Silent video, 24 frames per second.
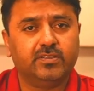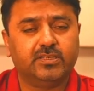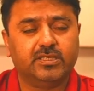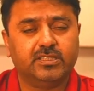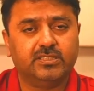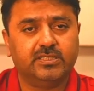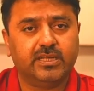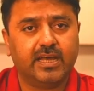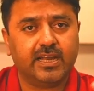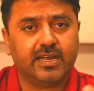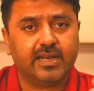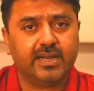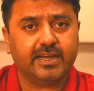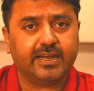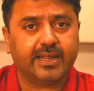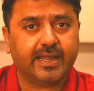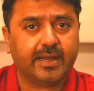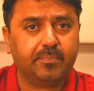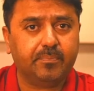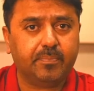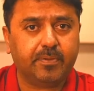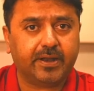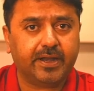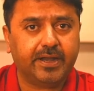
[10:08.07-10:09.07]
which is done
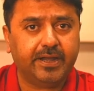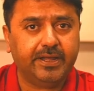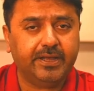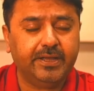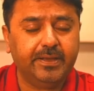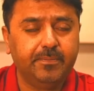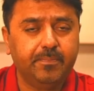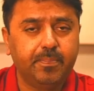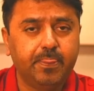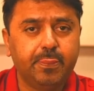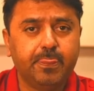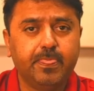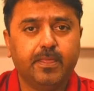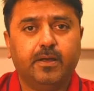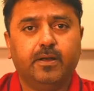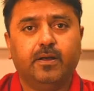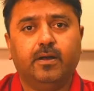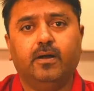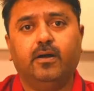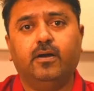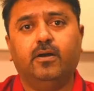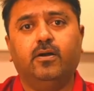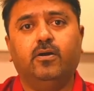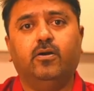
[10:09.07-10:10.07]
and kept ready,
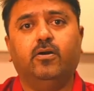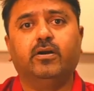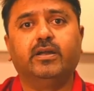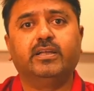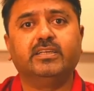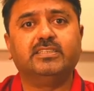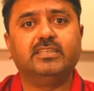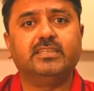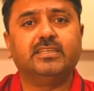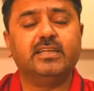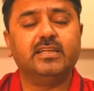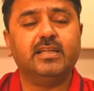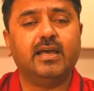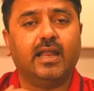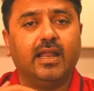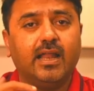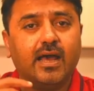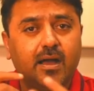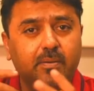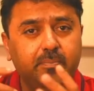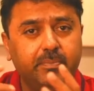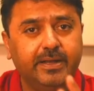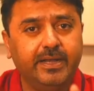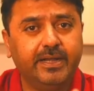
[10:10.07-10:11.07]
or is it an
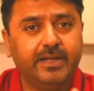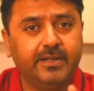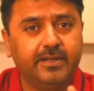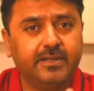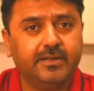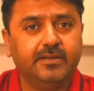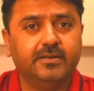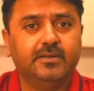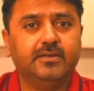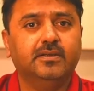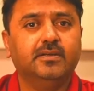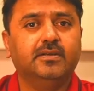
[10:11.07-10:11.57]
alarm in it?